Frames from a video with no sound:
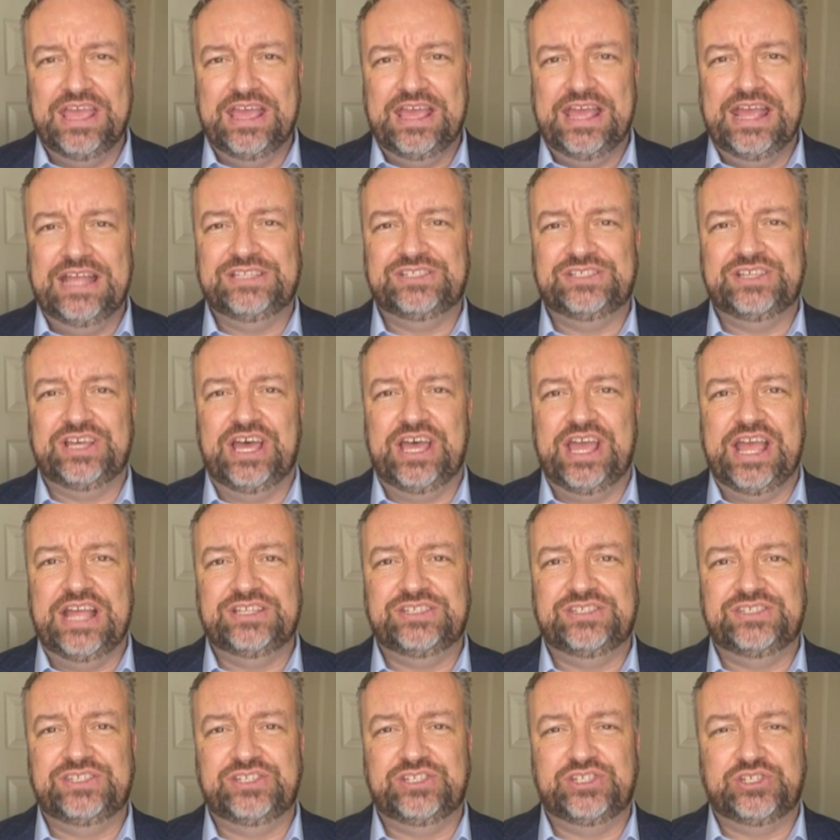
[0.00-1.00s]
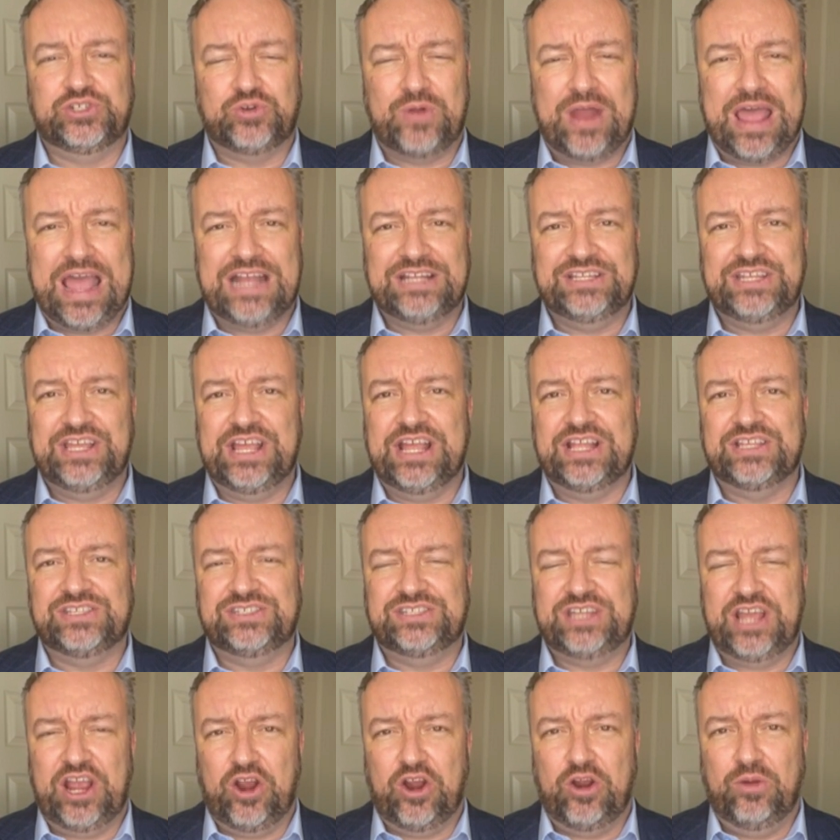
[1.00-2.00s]
It's distracting. It's
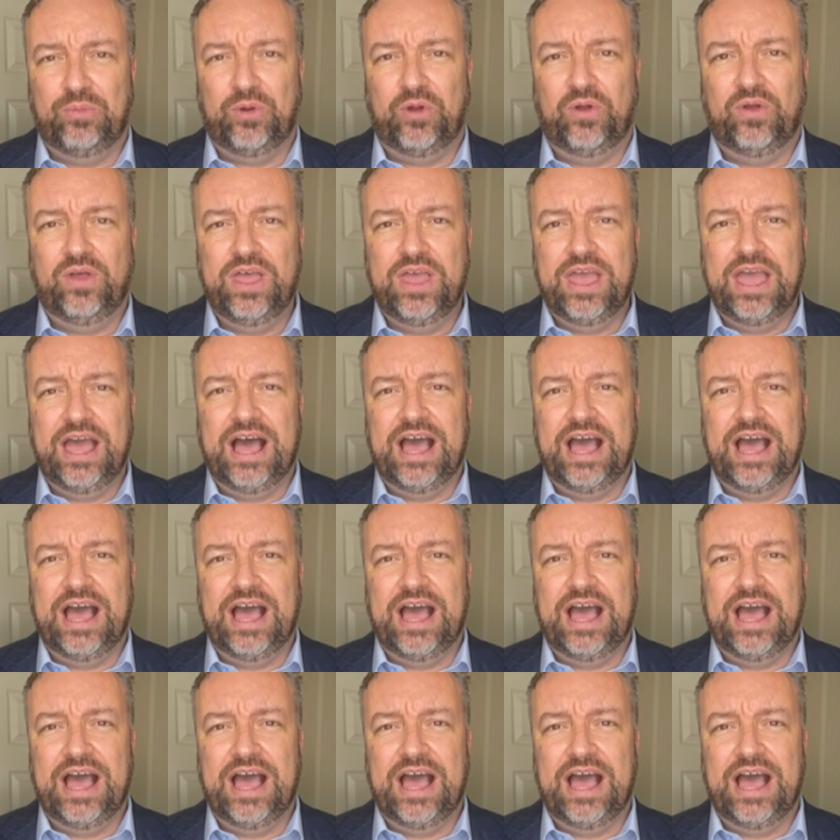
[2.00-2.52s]
terrible.